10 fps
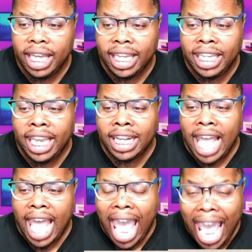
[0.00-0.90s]
can
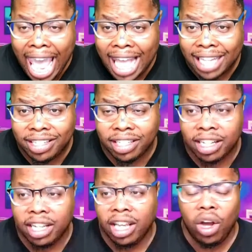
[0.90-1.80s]
ask
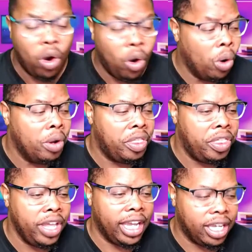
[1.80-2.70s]
or
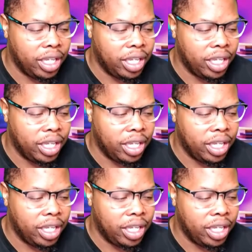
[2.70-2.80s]
think.